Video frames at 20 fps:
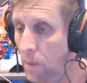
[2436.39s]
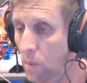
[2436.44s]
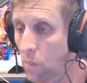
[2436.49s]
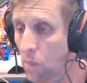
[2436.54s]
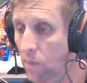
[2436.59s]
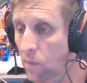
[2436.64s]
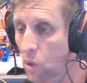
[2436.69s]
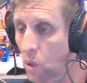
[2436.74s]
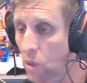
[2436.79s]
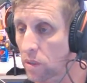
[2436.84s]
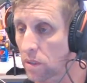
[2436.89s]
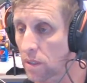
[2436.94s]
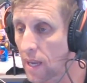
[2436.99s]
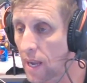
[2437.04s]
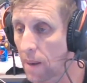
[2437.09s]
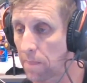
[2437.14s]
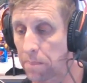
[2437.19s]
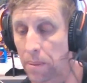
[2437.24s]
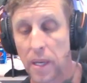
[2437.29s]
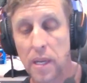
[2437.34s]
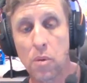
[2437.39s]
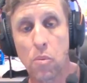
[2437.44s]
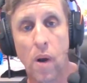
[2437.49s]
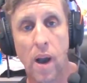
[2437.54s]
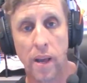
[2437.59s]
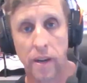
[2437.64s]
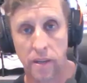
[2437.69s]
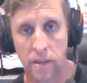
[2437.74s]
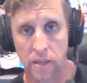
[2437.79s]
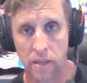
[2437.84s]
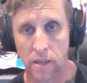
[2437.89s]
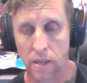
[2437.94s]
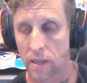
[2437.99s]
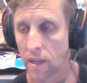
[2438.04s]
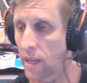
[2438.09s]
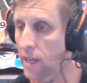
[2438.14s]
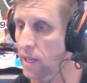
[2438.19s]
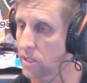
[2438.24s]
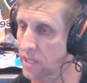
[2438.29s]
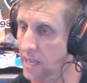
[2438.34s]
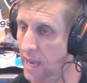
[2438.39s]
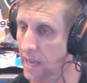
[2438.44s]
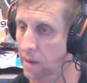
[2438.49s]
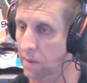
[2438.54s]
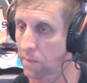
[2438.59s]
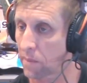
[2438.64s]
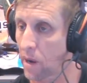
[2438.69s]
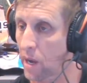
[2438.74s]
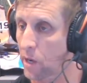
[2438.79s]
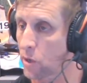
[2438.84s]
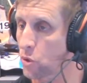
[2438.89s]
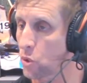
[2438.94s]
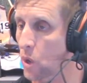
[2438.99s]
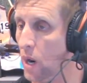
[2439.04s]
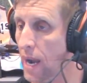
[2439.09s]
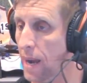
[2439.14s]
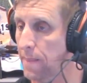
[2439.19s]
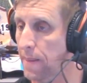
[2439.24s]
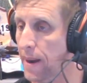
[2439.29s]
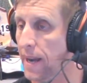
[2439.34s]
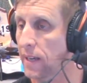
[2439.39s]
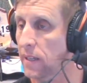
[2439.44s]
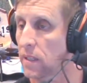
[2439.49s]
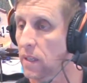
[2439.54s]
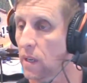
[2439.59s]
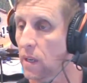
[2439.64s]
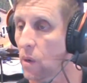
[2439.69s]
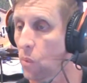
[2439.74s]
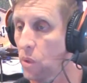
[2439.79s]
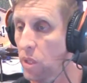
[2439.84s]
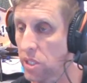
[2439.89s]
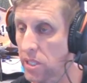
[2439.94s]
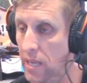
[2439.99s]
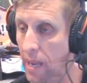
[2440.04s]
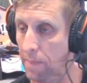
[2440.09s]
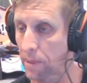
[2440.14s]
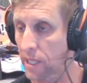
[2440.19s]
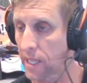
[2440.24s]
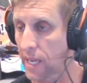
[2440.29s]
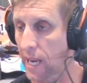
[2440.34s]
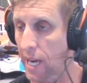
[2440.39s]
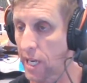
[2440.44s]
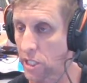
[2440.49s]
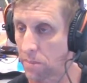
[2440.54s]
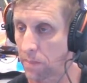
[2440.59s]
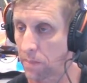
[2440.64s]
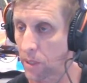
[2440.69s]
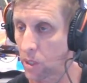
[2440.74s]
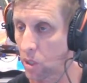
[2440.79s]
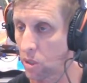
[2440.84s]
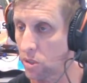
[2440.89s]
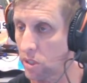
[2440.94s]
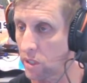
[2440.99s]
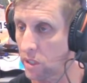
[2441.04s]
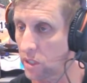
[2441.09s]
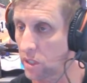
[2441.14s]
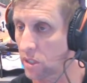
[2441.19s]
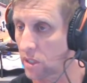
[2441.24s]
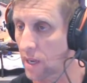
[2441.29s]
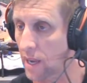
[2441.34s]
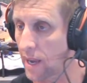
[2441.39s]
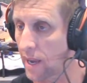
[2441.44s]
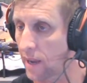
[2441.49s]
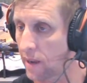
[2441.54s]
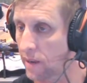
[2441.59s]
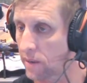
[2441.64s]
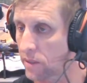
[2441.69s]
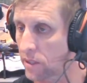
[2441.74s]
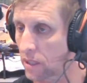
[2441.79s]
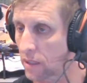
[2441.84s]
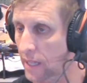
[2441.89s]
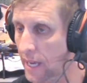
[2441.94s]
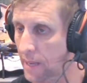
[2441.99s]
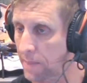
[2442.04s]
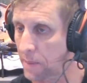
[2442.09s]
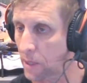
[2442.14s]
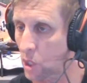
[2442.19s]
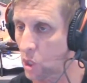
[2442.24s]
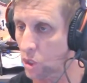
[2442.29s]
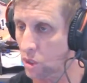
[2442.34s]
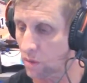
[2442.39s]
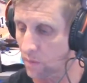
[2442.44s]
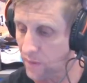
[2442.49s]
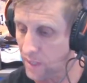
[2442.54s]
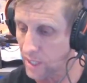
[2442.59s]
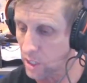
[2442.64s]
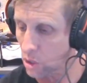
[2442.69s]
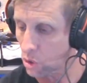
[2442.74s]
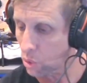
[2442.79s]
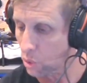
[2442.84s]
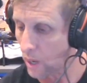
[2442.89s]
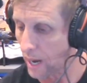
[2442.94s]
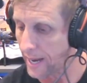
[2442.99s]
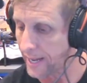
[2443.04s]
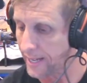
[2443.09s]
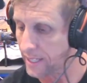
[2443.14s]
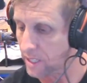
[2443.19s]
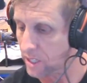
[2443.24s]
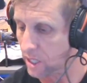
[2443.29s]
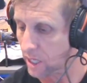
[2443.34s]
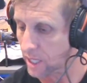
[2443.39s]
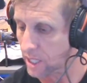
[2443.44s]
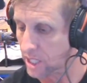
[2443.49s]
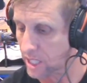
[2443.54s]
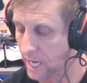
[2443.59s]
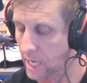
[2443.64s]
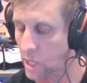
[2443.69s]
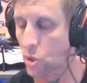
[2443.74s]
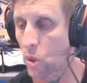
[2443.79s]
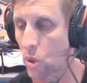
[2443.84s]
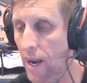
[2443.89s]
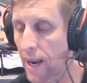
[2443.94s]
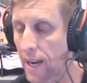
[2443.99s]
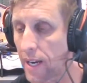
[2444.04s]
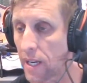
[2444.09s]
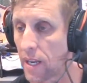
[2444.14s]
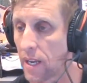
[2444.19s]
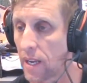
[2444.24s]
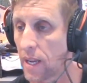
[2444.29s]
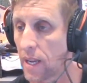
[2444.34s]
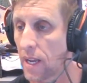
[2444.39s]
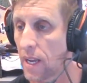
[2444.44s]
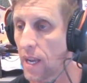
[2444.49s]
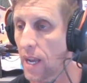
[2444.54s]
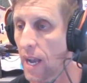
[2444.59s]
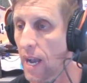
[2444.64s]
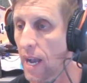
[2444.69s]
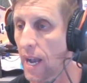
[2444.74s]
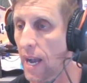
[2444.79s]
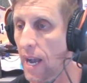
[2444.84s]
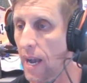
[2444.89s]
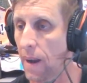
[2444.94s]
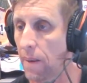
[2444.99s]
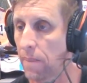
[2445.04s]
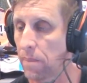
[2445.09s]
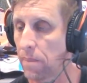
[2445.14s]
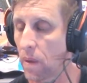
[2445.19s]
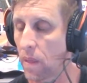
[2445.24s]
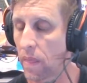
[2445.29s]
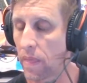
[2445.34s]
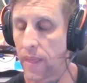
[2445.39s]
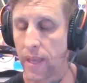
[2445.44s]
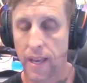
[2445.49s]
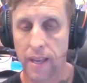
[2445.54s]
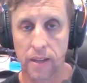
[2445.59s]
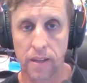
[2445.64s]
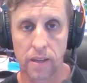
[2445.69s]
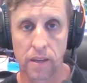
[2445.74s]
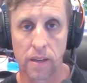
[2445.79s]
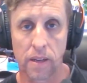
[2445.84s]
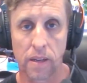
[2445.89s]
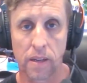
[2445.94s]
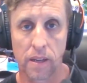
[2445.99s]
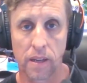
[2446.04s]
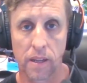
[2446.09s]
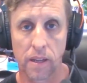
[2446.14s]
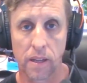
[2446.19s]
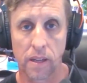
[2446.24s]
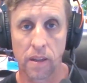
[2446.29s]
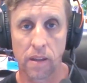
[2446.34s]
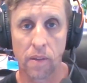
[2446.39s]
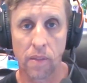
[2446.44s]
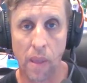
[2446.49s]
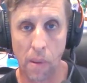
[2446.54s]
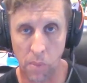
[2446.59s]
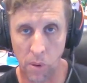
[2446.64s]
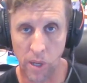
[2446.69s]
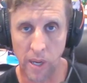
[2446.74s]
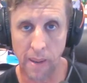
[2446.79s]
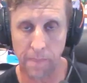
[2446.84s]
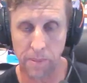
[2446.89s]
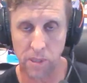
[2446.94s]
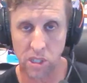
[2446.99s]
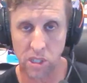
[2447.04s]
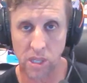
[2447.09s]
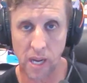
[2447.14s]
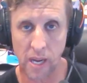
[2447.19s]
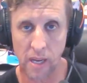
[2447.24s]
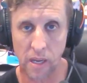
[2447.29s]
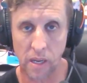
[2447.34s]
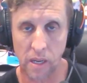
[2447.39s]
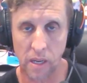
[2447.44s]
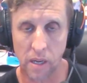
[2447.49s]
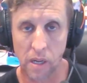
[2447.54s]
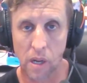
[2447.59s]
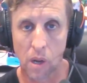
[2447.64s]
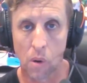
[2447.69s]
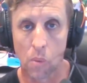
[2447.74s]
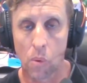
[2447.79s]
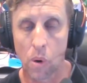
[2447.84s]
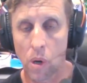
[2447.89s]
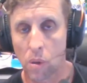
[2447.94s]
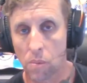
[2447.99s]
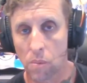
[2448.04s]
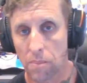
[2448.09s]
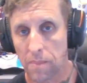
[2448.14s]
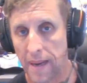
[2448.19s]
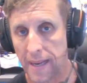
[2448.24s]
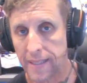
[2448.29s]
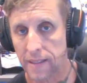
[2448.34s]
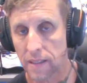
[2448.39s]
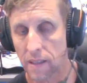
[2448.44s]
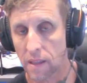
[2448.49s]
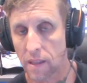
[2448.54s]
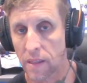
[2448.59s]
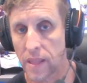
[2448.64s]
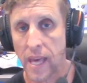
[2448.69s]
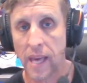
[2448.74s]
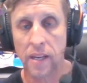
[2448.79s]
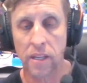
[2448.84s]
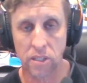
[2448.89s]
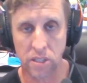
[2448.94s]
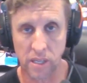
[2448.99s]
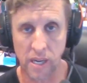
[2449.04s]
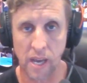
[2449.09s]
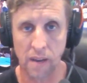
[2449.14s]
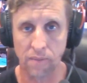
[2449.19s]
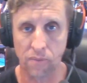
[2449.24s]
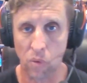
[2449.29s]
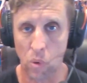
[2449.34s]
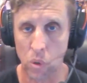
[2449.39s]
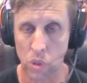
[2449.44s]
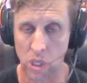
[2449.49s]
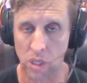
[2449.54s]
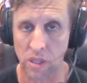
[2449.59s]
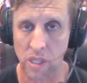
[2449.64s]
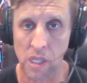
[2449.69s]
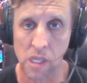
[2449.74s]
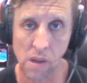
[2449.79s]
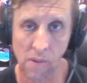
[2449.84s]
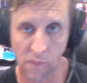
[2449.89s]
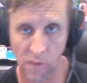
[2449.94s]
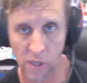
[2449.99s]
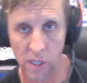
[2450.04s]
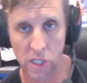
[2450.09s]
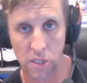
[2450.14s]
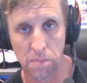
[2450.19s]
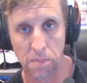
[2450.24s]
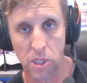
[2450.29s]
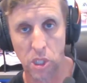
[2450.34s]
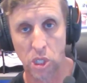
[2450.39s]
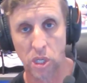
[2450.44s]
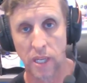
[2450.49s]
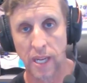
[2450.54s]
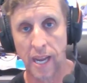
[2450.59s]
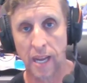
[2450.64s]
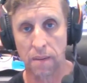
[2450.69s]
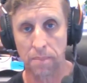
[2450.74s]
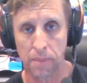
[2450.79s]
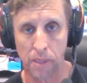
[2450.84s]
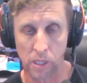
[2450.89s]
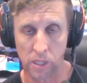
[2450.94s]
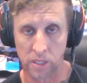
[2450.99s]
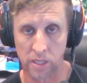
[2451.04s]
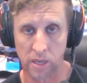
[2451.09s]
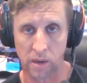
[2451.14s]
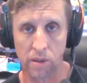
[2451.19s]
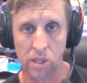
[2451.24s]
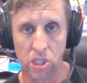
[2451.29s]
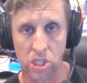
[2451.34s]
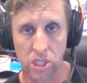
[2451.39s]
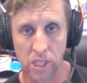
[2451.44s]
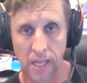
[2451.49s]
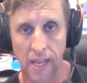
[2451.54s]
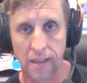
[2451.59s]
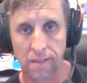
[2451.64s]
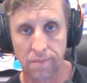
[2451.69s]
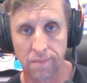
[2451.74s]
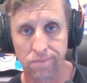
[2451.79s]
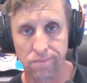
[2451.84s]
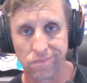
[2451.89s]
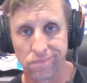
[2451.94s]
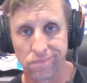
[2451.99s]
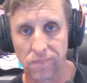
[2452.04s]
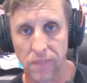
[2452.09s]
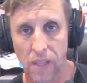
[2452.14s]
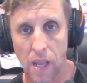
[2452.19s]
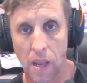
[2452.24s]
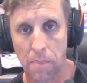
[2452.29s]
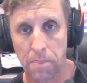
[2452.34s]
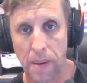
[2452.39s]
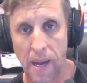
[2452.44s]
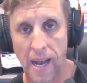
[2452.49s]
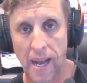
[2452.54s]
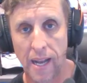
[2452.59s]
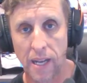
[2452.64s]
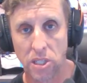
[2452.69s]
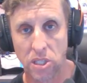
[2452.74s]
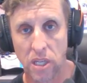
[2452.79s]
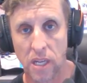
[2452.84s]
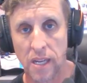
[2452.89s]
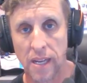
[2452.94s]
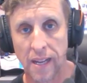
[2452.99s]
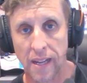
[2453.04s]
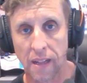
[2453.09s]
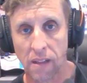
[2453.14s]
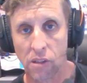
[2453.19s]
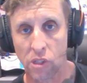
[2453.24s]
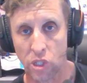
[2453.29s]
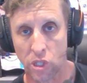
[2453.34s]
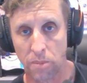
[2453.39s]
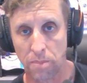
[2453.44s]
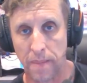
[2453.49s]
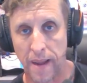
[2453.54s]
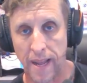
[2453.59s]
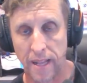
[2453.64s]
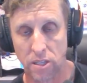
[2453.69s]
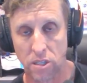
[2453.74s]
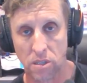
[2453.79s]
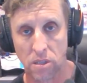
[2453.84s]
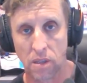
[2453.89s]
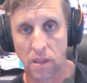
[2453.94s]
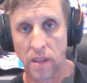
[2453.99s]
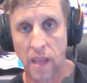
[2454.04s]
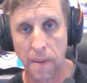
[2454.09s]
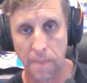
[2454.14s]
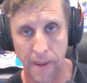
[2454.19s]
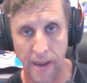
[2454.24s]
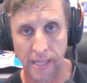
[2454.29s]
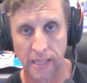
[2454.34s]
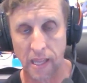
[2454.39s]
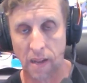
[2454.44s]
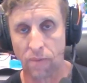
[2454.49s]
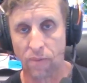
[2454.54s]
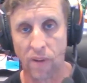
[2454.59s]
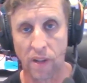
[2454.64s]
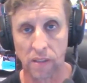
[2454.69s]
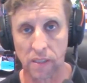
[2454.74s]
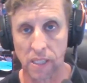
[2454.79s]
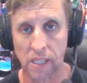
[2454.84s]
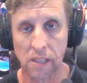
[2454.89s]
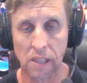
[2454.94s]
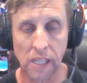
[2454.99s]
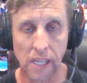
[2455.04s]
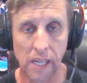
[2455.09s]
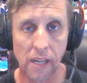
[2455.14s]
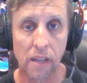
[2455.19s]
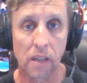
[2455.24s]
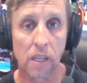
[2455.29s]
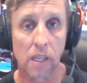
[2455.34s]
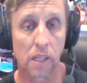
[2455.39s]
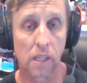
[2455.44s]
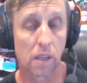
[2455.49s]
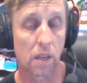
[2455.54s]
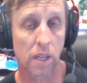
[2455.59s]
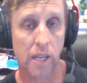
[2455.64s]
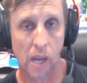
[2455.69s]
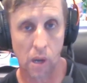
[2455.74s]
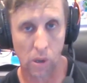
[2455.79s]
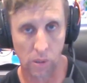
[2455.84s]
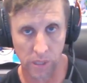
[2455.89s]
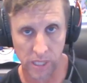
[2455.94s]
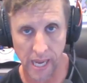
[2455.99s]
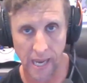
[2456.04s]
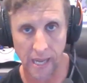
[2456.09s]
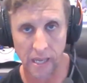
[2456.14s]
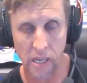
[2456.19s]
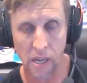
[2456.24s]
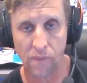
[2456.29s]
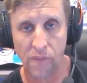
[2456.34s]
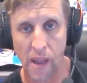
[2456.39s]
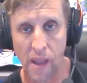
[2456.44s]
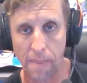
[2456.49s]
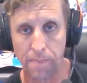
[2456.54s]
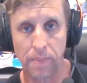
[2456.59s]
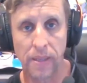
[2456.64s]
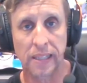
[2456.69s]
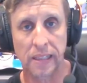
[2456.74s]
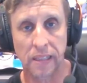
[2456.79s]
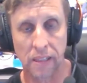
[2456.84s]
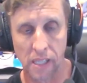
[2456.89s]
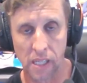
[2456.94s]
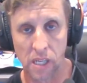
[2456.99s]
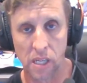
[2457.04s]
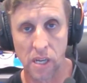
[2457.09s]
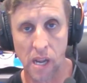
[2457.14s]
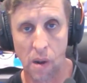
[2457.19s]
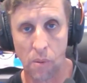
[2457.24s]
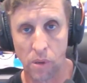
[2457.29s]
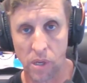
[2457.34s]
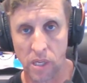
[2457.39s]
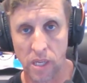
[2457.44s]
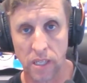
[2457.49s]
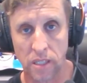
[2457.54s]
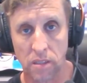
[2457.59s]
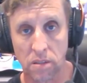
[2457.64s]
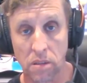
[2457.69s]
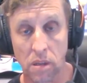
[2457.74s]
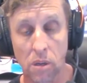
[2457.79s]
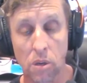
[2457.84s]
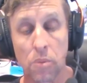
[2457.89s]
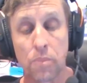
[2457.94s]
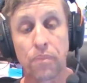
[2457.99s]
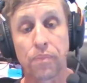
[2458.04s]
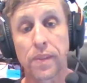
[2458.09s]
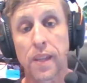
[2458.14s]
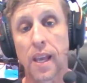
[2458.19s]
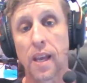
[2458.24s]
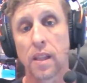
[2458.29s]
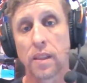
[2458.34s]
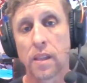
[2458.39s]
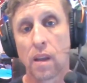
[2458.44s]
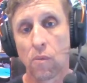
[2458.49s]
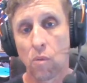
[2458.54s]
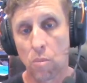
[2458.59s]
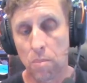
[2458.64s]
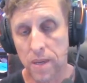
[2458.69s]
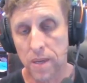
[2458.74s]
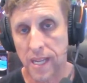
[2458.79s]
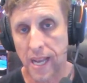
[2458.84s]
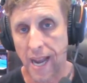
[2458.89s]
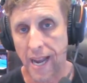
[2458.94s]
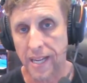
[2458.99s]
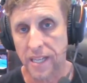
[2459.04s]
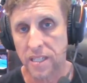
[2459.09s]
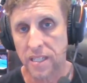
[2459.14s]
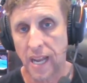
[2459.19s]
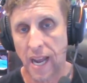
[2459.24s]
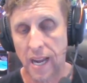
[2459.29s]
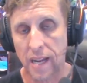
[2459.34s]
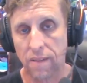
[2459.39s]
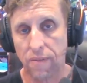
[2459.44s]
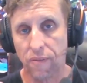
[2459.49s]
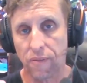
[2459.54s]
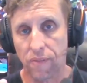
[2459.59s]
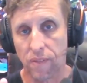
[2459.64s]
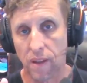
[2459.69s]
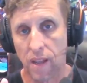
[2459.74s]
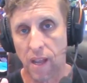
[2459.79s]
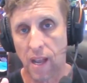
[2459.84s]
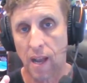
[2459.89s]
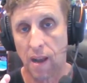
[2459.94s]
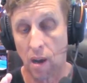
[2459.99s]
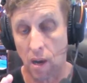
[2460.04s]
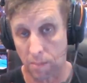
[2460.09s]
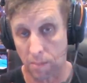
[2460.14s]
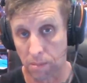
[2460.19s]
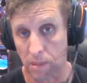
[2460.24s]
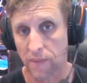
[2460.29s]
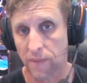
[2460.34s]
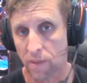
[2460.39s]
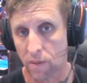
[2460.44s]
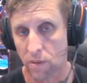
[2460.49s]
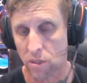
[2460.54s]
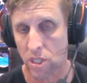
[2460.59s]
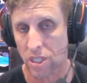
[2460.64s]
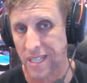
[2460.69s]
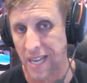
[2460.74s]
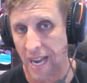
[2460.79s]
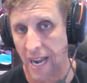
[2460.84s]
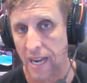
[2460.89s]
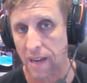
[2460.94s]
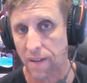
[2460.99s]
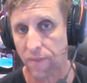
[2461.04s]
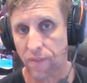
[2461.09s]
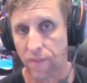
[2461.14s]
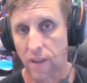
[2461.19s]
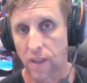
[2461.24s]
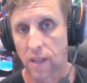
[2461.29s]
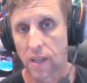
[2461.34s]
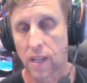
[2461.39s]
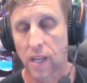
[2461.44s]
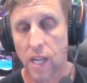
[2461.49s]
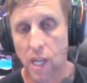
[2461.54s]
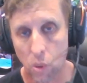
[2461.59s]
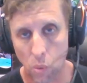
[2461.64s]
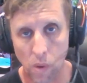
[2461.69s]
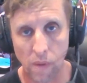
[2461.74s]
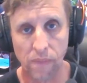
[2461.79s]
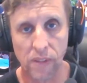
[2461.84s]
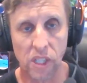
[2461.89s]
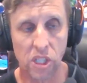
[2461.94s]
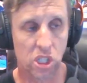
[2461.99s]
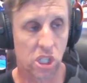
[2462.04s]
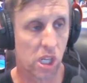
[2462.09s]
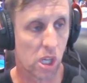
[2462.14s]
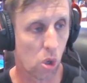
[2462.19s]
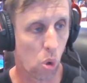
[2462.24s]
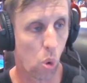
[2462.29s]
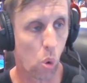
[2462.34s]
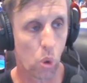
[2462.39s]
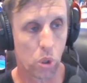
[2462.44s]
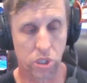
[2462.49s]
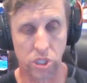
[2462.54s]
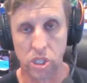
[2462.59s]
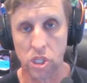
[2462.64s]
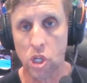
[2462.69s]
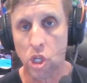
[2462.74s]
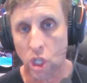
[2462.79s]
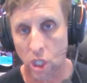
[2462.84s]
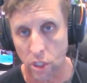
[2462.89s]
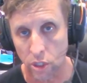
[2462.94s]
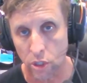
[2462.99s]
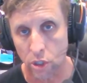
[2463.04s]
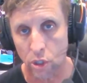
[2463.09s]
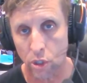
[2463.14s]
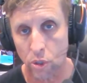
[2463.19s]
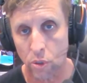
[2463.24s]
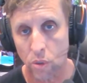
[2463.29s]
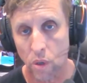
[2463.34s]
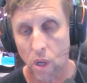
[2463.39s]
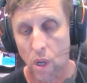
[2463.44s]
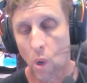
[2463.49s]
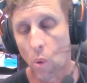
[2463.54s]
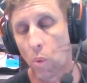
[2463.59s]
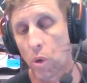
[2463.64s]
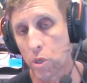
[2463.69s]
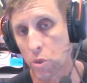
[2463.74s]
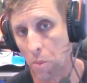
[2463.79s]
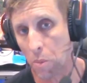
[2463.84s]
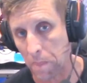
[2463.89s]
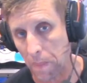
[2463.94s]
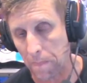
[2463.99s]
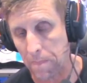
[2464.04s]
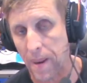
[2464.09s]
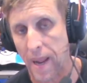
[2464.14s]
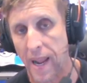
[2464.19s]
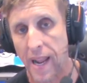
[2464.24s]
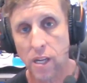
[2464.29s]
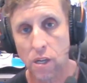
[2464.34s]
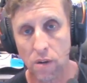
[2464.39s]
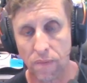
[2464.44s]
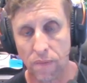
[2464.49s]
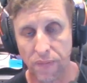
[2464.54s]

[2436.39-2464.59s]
We've got P1 has had a drama with his application because he's delayed because of his grades, etc. That they weren't up to standard. Well, mate, that is an unfortunate thing. Your first mission to go to military is to get a pass in English and maths, and they make that fairly clear. Go on the ADF app. It'll let you know what you need to do. There will be a TAFE. I believe there is a TAFE equivalency course that you can do, which will prepare you